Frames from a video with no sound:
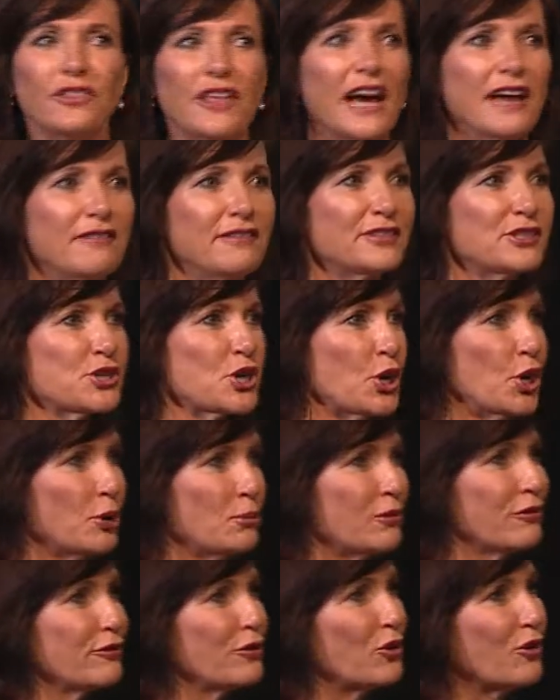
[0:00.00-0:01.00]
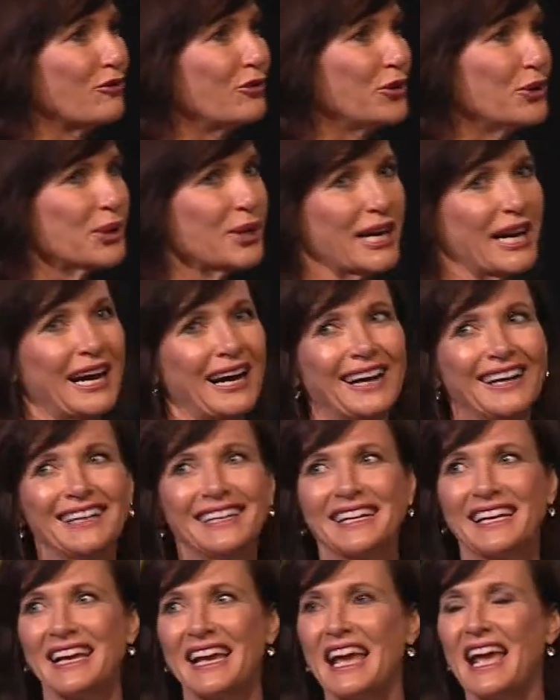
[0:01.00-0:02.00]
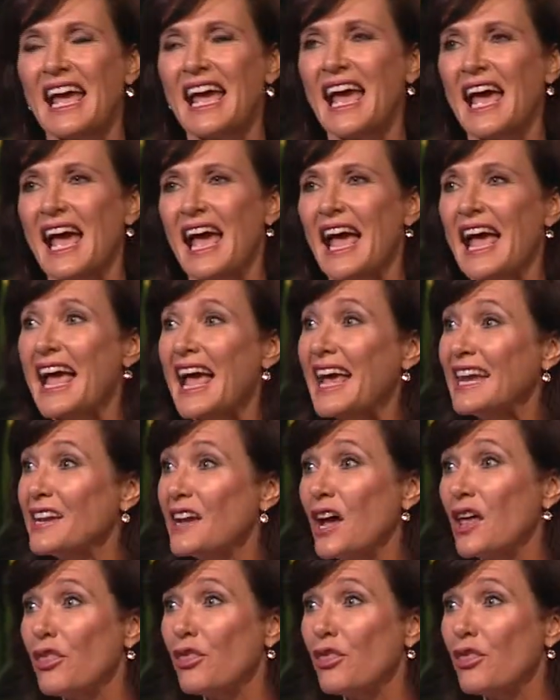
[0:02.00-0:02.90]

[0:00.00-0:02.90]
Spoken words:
that term before, VUCA. And